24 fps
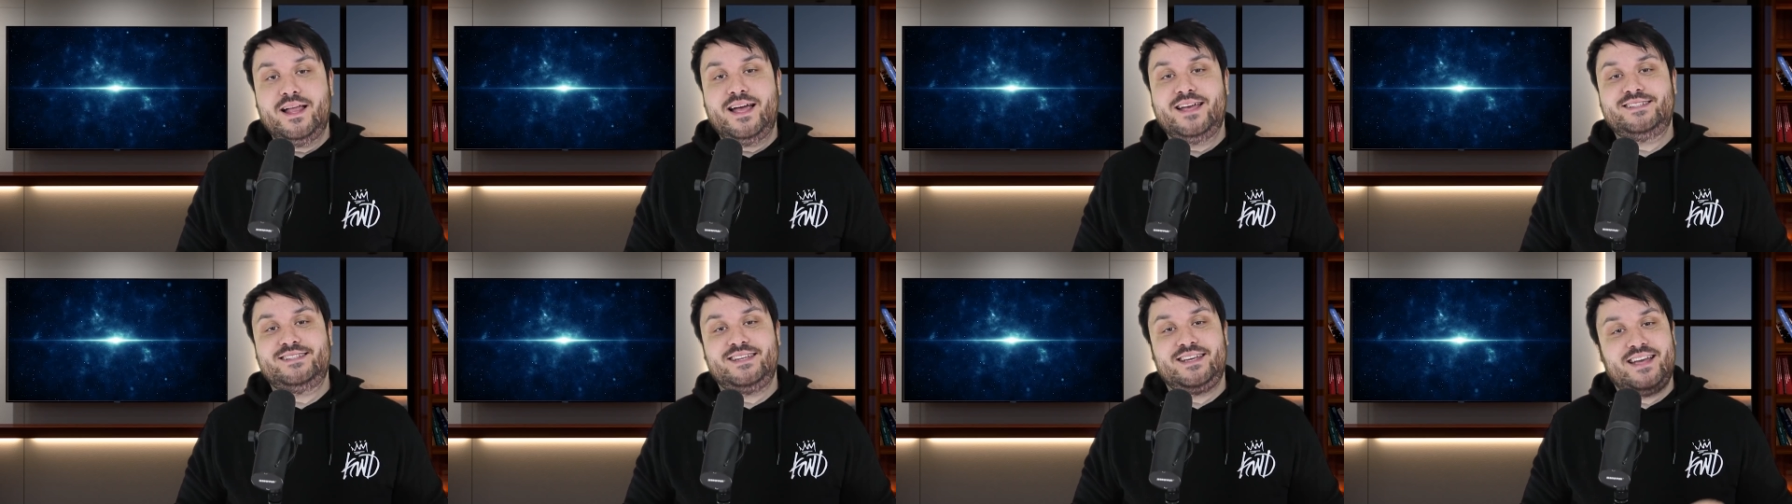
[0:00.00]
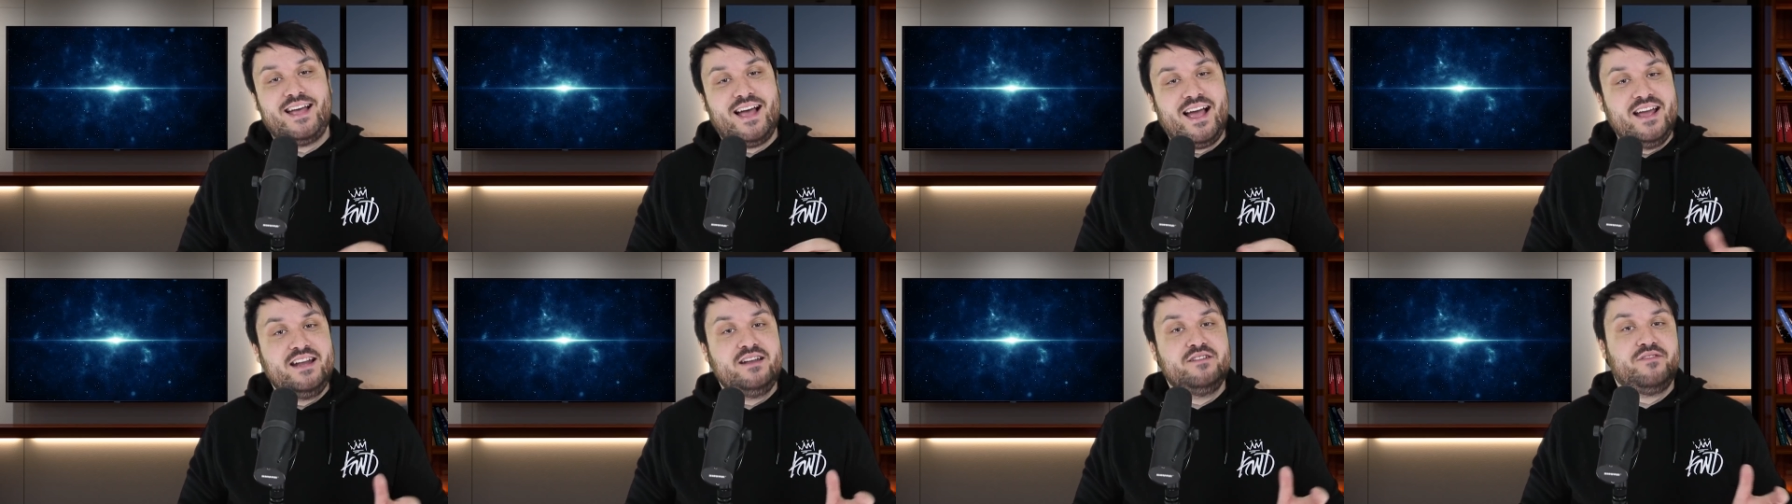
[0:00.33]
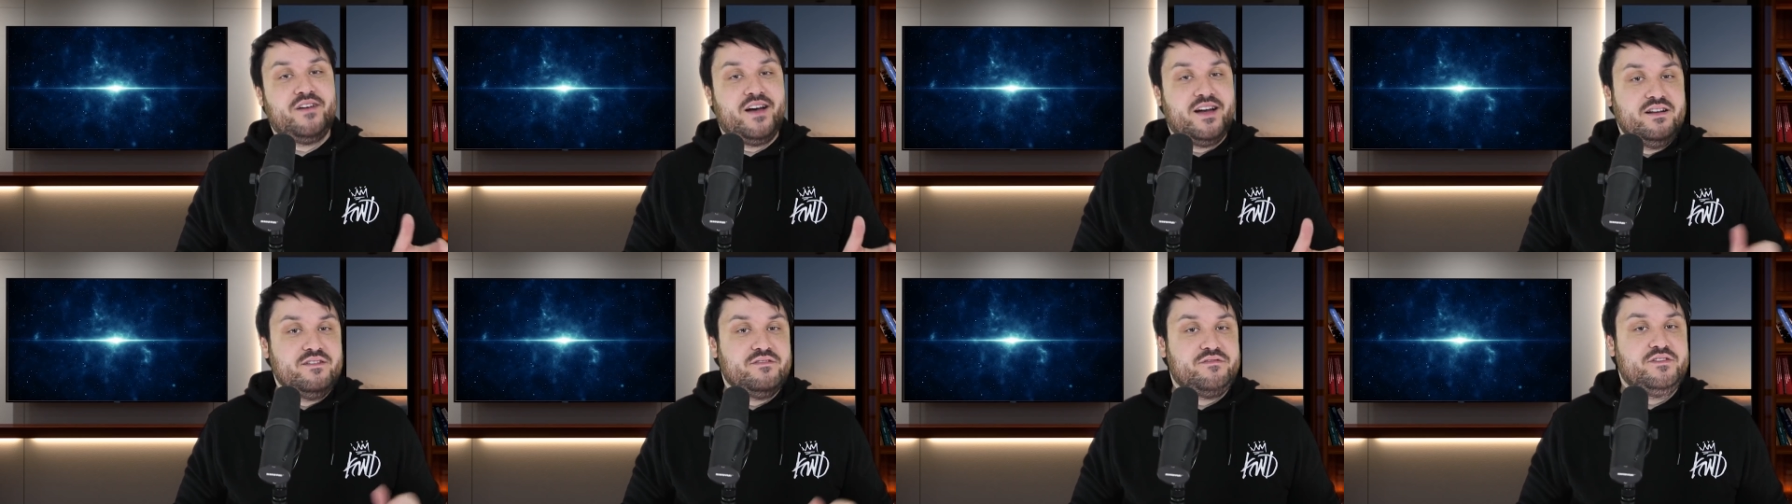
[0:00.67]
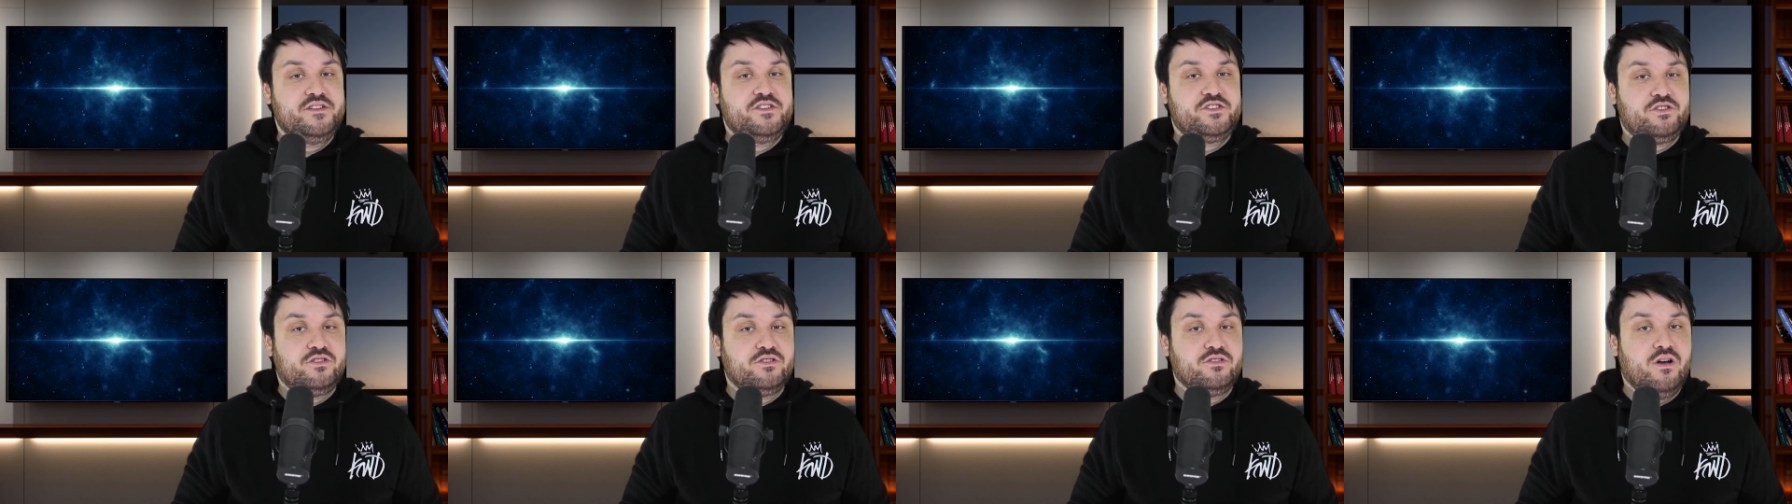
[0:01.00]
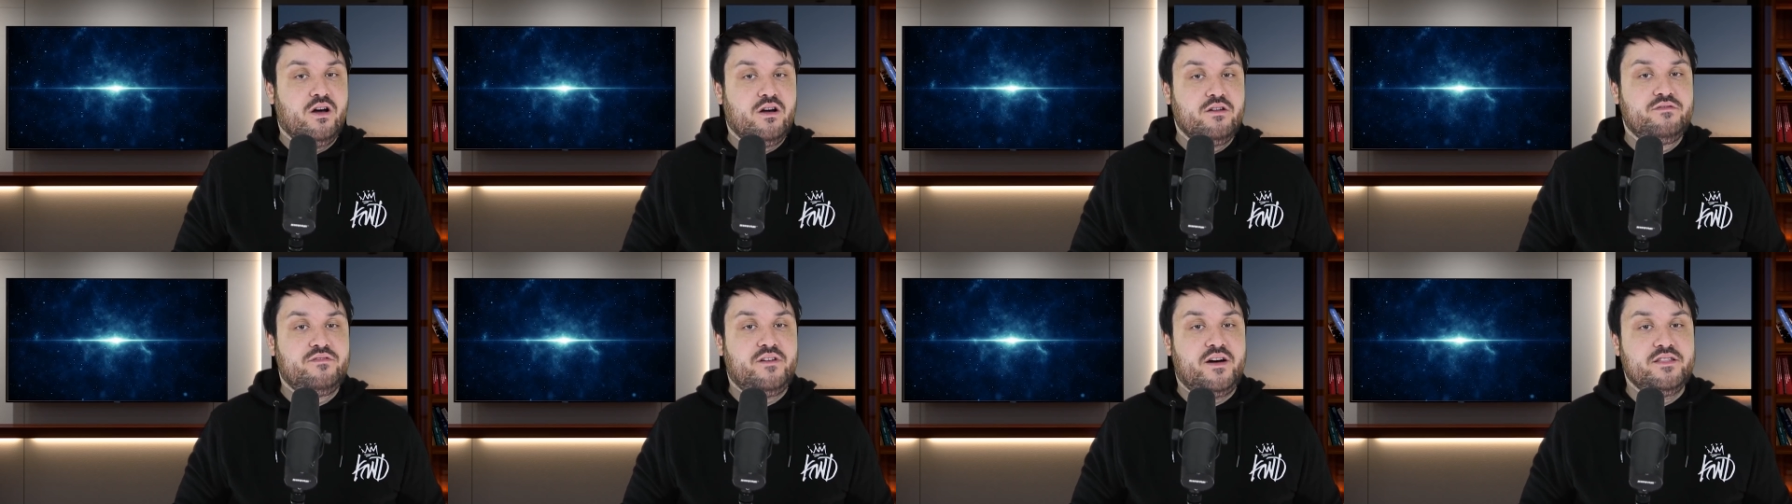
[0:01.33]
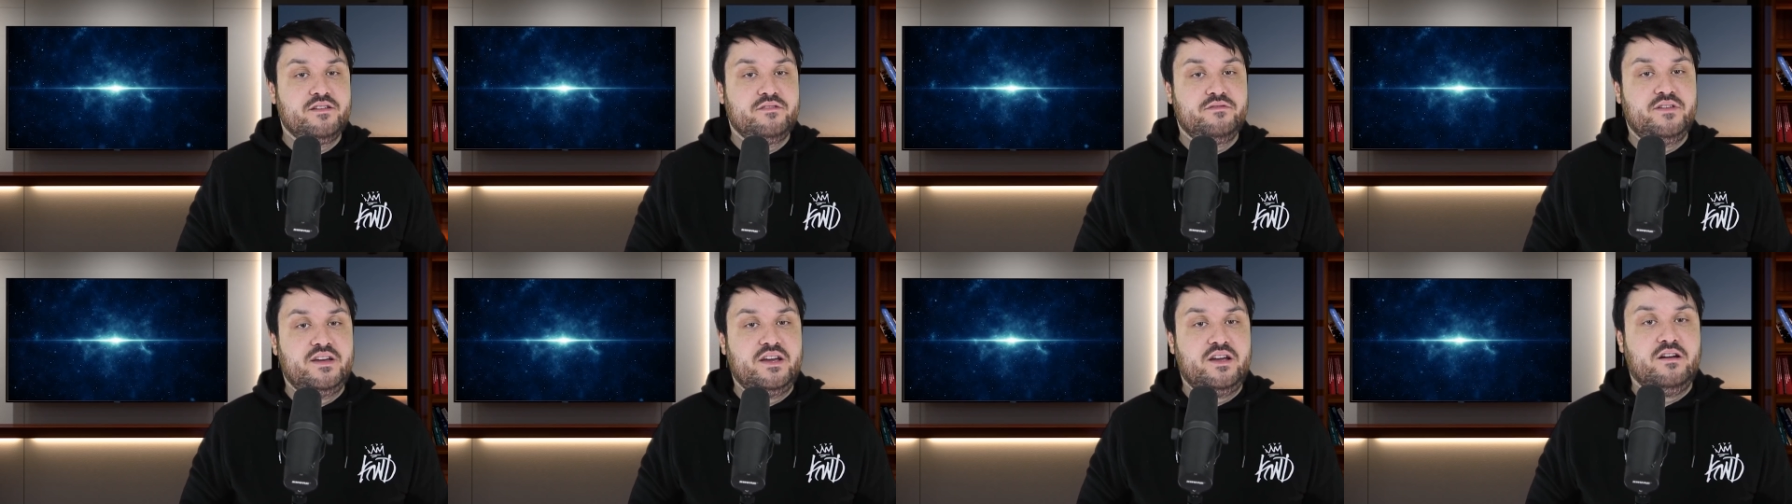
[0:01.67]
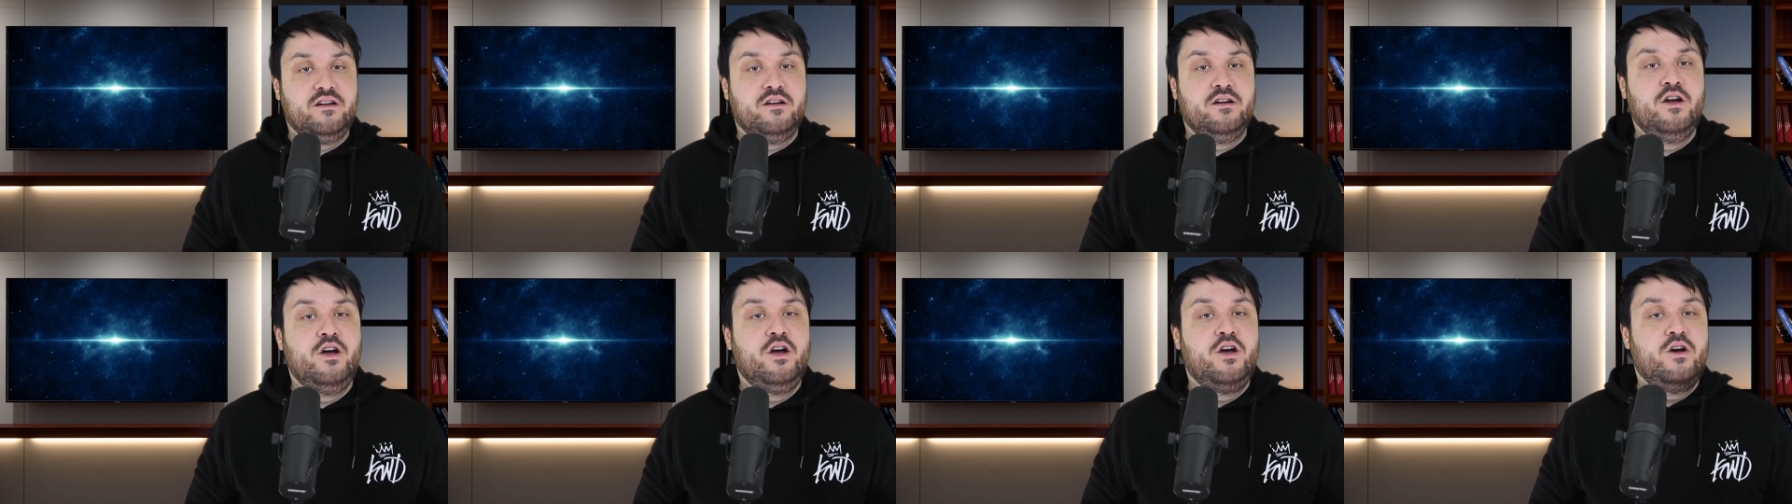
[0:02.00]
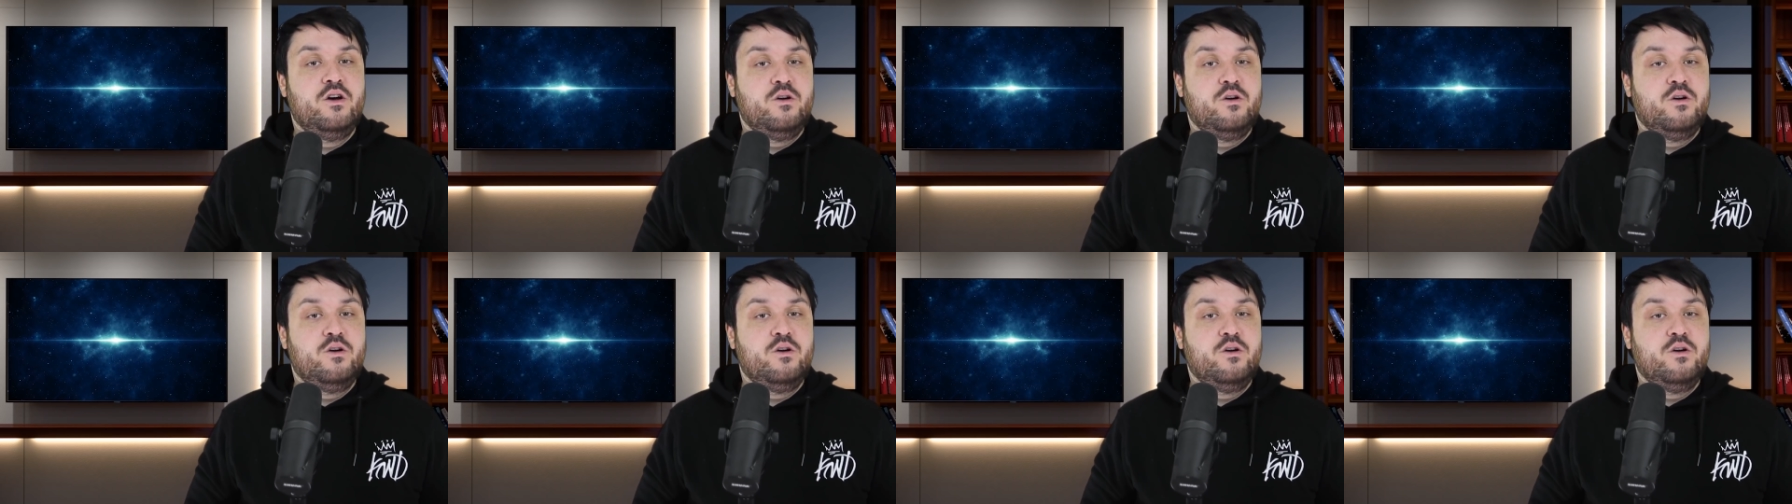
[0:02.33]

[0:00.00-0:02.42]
as a kind of unofficial godfather figure,